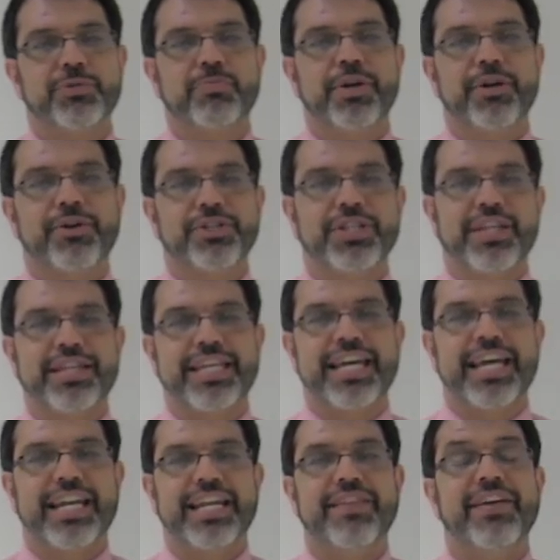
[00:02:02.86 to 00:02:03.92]
periods at the
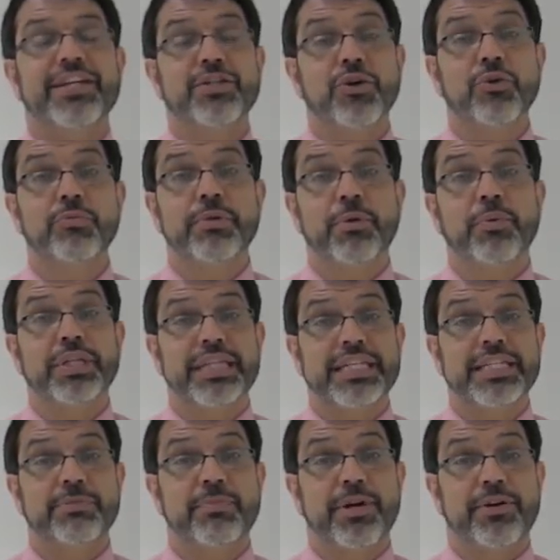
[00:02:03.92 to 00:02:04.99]
end, and they told me what
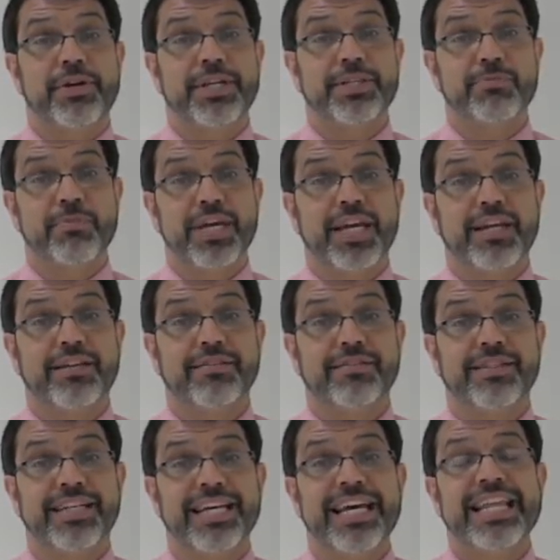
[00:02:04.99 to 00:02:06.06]
these periods mean.
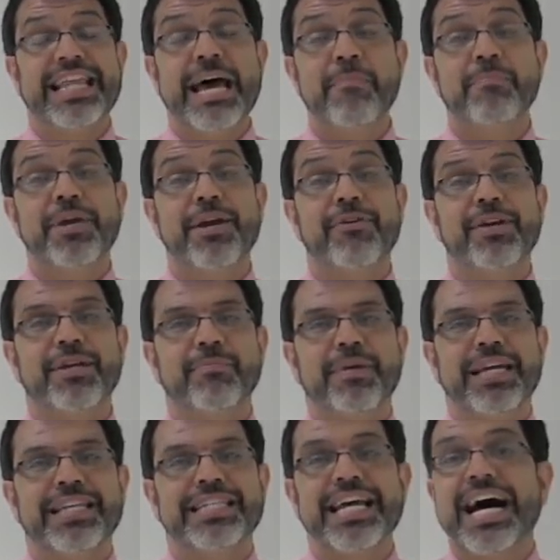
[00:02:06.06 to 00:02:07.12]
That period
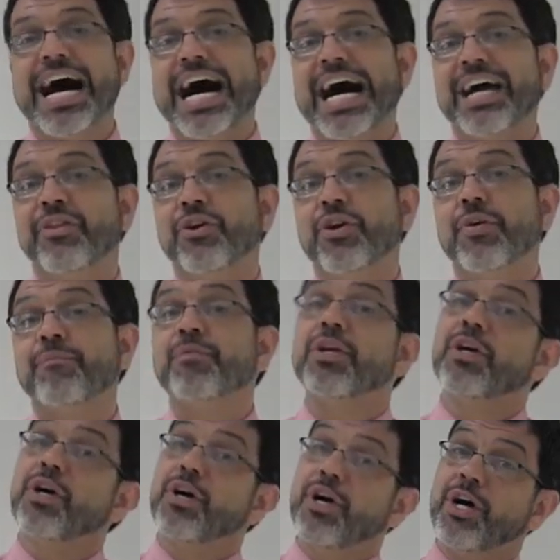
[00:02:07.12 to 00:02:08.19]
means either
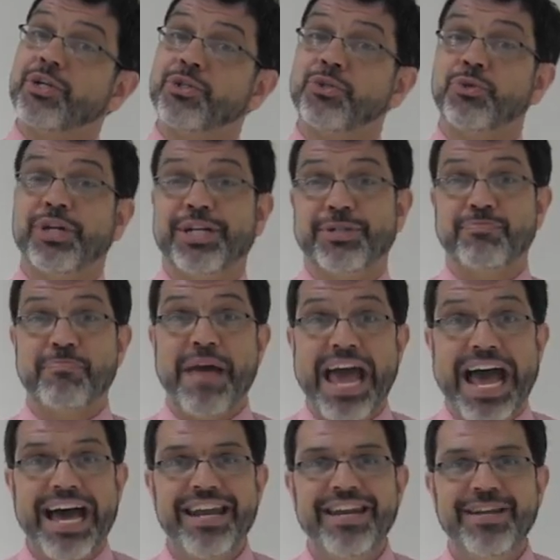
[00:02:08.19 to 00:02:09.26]
a student is
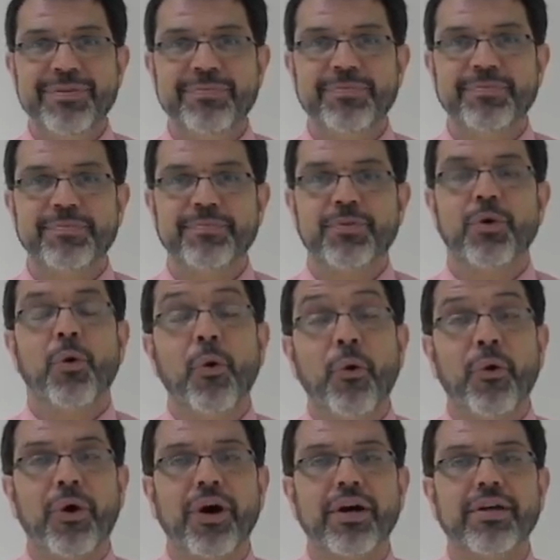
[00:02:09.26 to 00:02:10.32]
mad
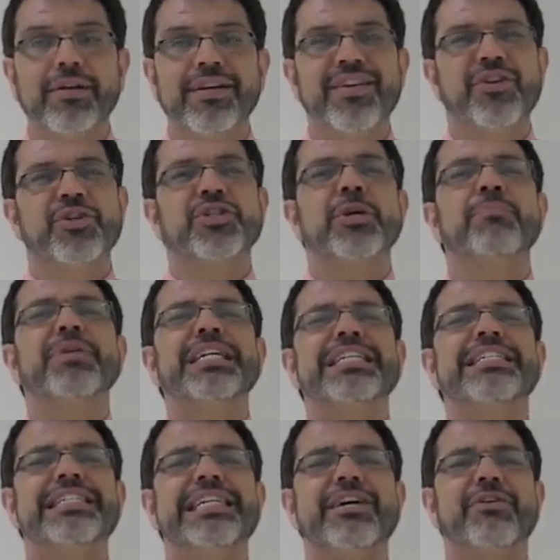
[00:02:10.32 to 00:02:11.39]
or there's something
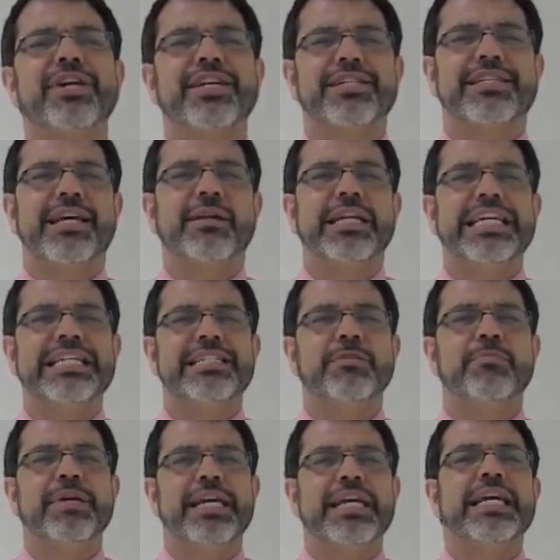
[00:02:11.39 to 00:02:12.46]
serious that needs to
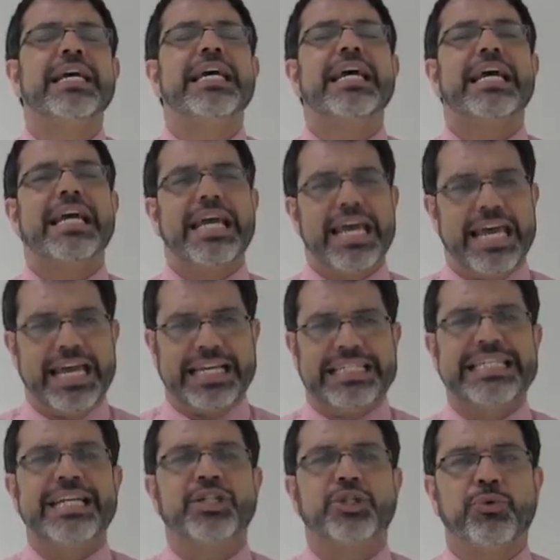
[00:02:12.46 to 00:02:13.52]
be
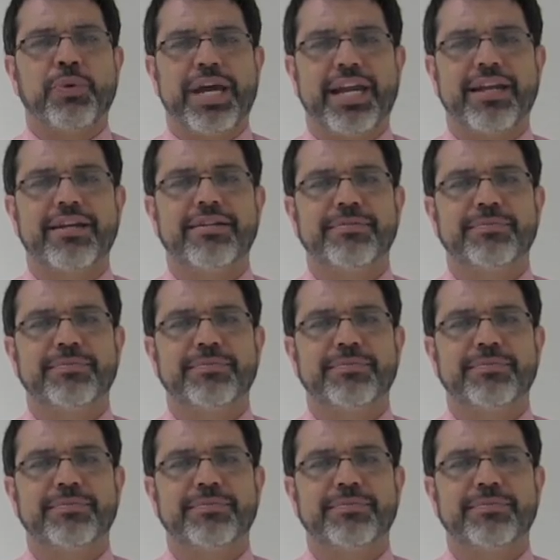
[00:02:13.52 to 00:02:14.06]
accentuated.